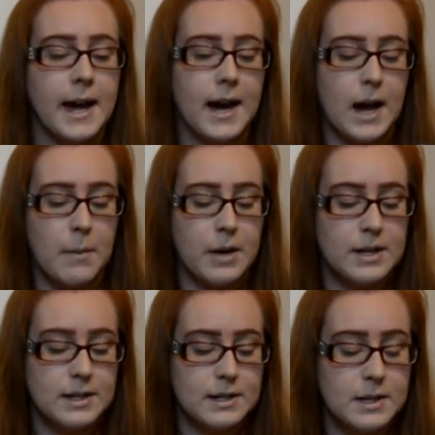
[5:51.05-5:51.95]
Um,
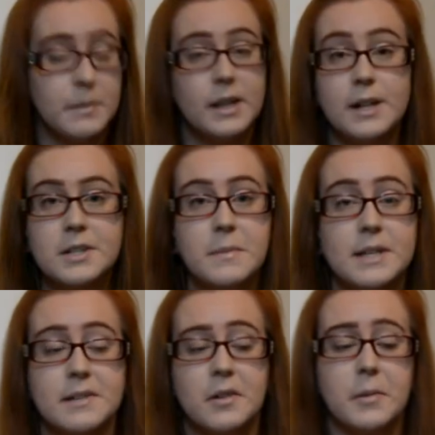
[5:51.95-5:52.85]
to me that just
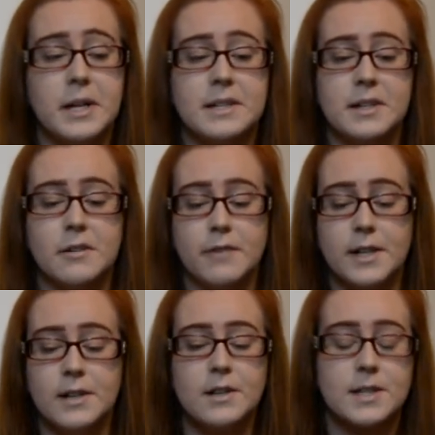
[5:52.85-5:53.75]
makes it a little bit easier to
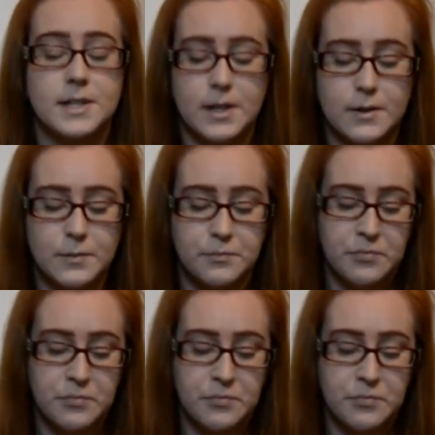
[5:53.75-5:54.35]
fill, so